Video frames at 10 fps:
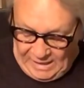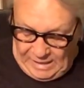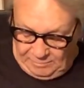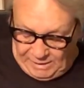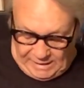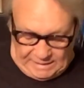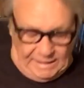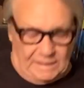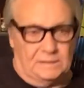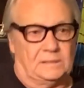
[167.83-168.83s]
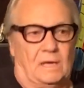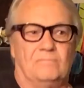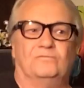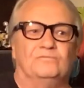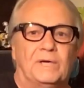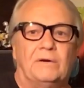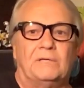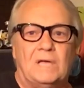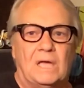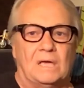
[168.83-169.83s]
But it is a
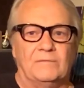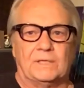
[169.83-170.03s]
very heavy